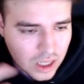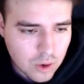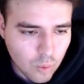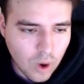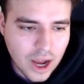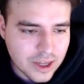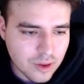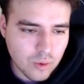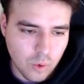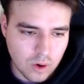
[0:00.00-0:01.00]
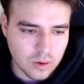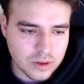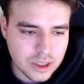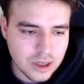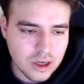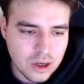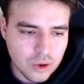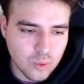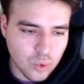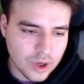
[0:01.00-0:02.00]
why in the world
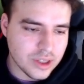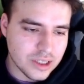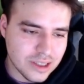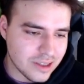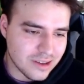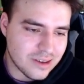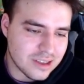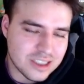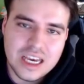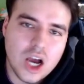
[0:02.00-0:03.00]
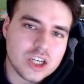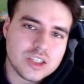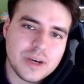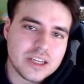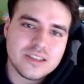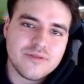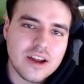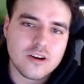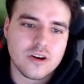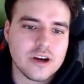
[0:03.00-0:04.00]
would the Seahawks pick a
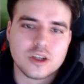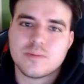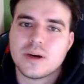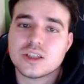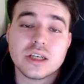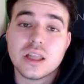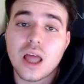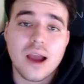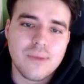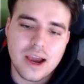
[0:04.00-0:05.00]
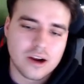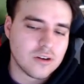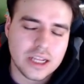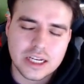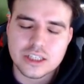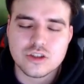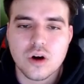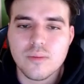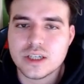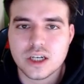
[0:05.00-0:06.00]
defender here, especially a linebacker? They need so
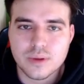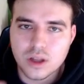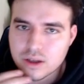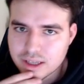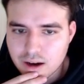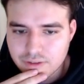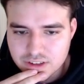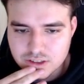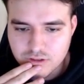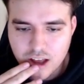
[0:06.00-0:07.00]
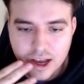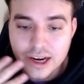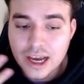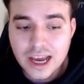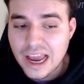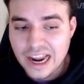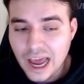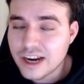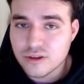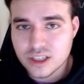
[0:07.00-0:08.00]
much help along the offensive line. And I
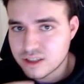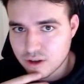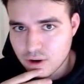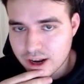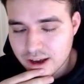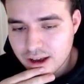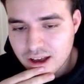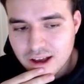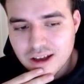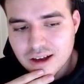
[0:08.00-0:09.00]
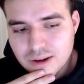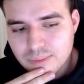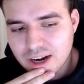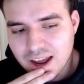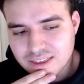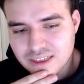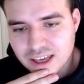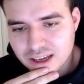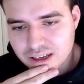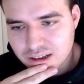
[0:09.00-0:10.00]
don't disagree. But I
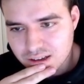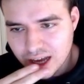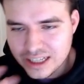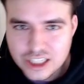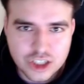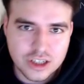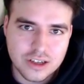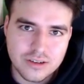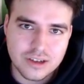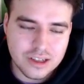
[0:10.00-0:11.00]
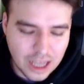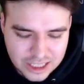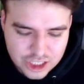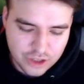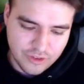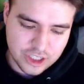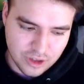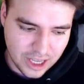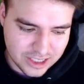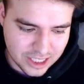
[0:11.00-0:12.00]
think I need you to
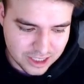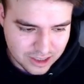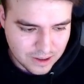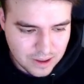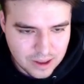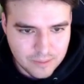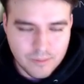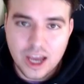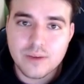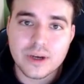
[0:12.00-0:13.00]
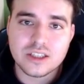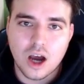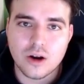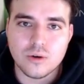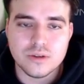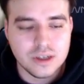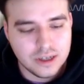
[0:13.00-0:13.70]
visualize this. Mike Macdonald,